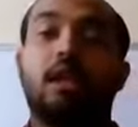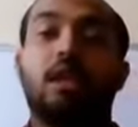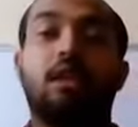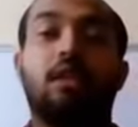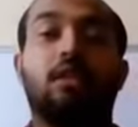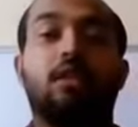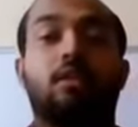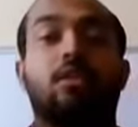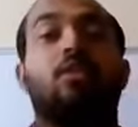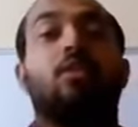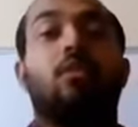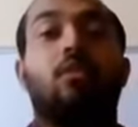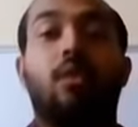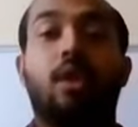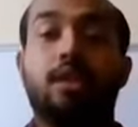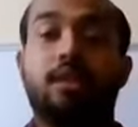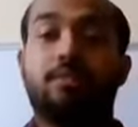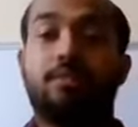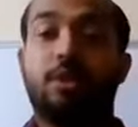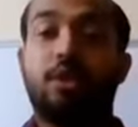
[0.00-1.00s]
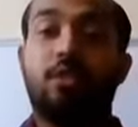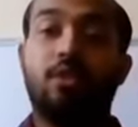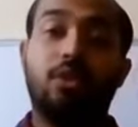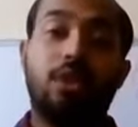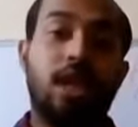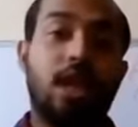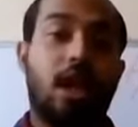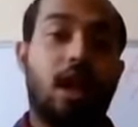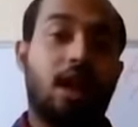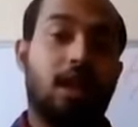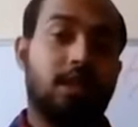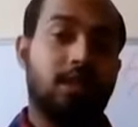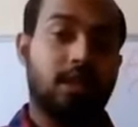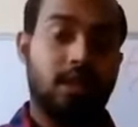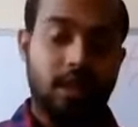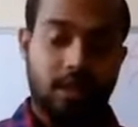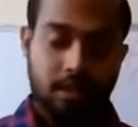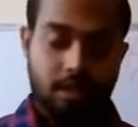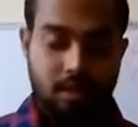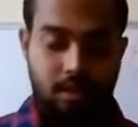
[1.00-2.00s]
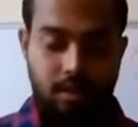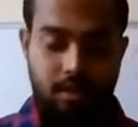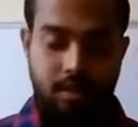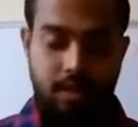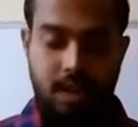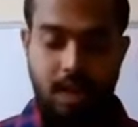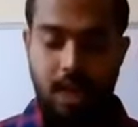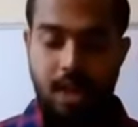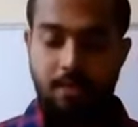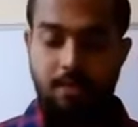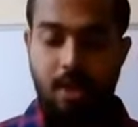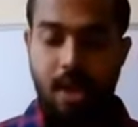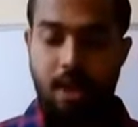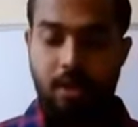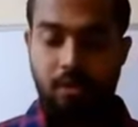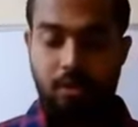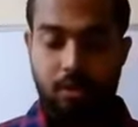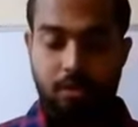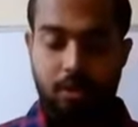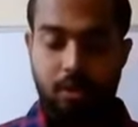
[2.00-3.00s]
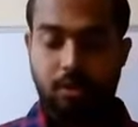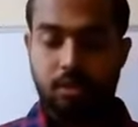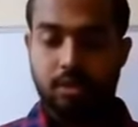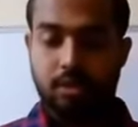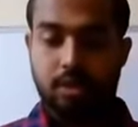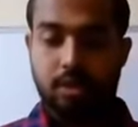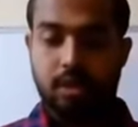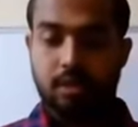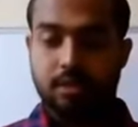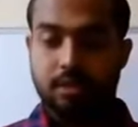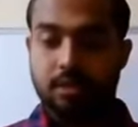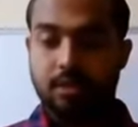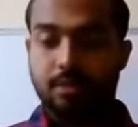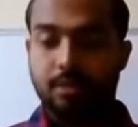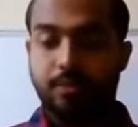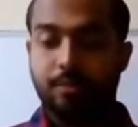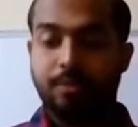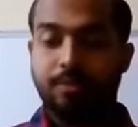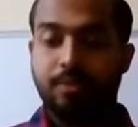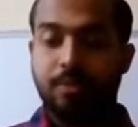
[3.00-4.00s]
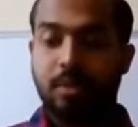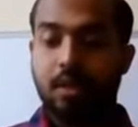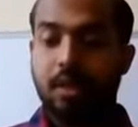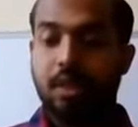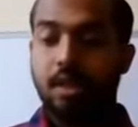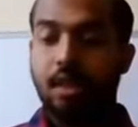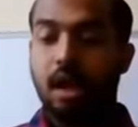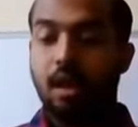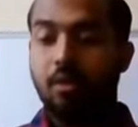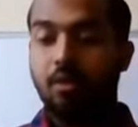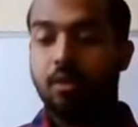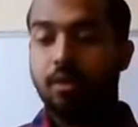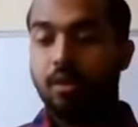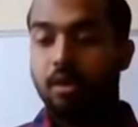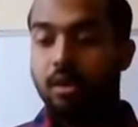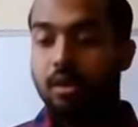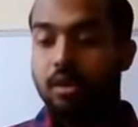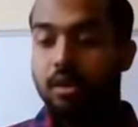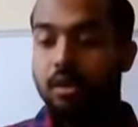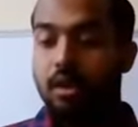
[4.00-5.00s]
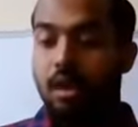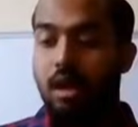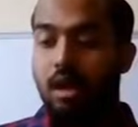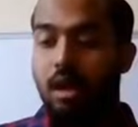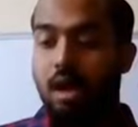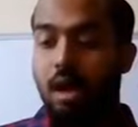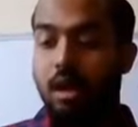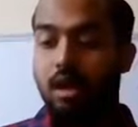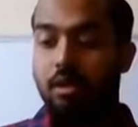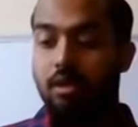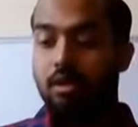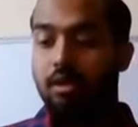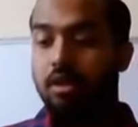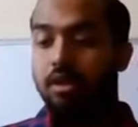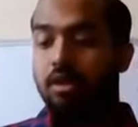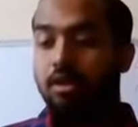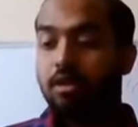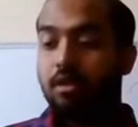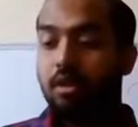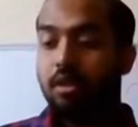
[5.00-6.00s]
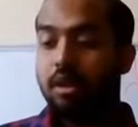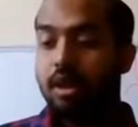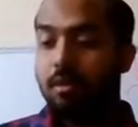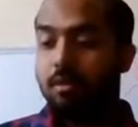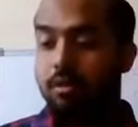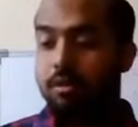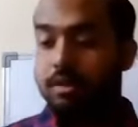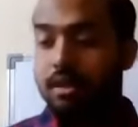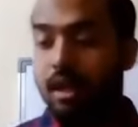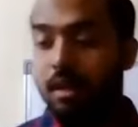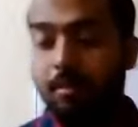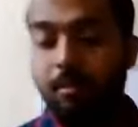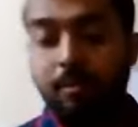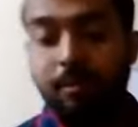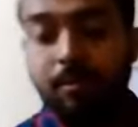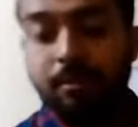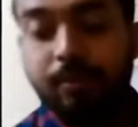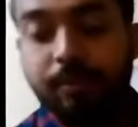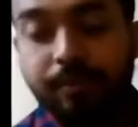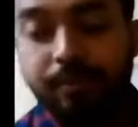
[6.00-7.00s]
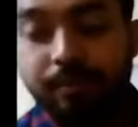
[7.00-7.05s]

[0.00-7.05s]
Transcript: it was frequently asked in GRF agronomy questions. Now I talked about some